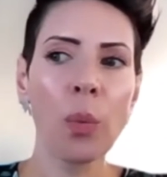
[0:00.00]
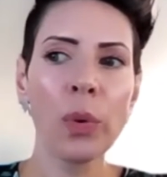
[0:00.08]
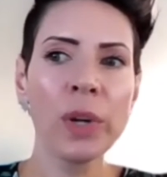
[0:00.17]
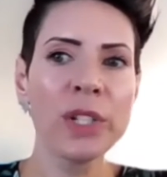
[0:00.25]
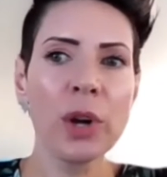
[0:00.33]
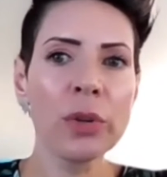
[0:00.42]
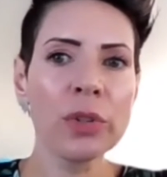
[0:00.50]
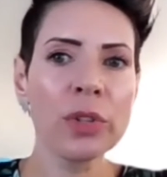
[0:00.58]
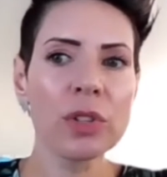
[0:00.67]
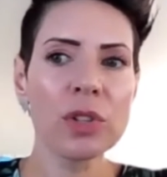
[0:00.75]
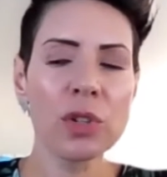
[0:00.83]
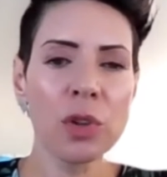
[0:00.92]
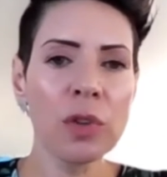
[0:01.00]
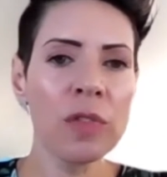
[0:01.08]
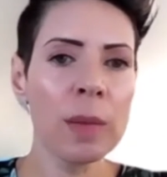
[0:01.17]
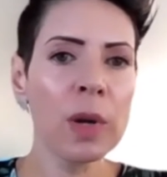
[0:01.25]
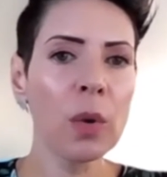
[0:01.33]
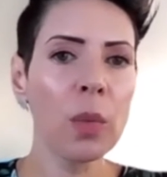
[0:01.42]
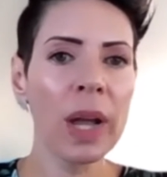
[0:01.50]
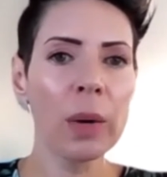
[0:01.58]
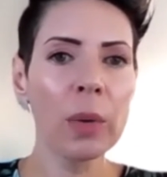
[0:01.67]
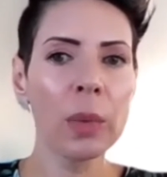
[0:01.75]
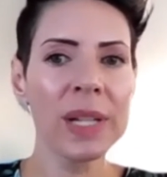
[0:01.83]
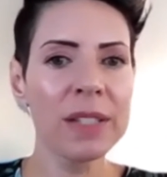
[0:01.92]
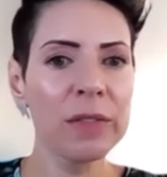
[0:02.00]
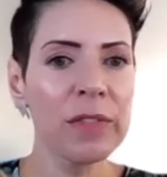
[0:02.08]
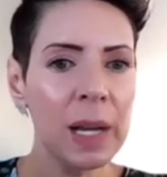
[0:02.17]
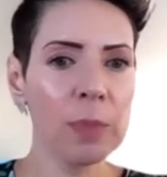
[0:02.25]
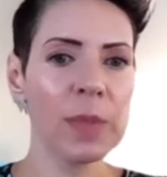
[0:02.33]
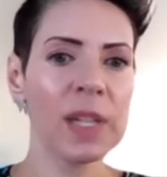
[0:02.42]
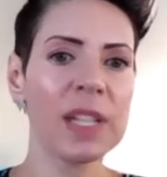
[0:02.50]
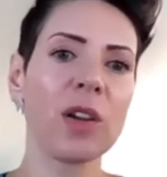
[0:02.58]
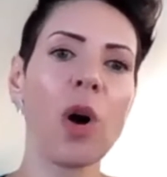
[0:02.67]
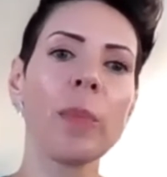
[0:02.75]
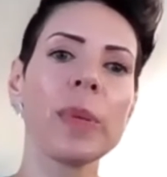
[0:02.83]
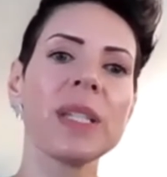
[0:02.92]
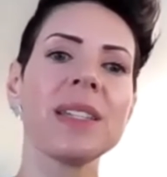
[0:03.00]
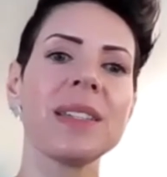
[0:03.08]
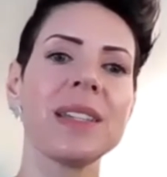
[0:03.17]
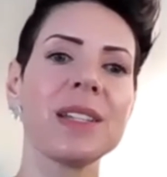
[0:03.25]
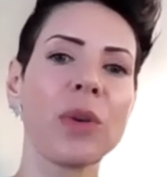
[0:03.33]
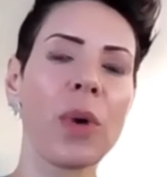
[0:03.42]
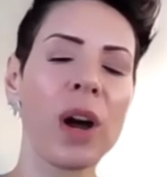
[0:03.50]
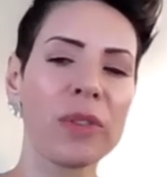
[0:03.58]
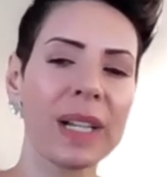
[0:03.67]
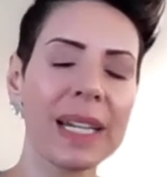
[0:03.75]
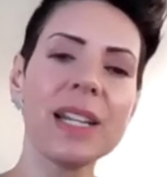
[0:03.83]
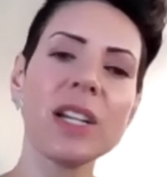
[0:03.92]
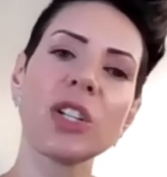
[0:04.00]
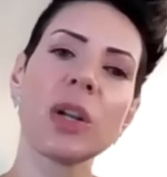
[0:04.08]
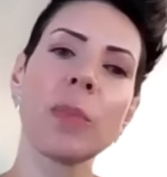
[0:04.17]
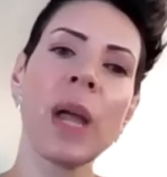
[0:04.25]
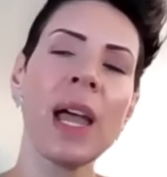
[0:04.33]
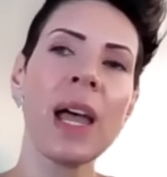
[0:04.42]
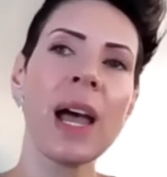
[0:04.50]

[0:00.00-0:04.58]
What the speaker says: We don't serve them in a way where we develop these competencies around leadership.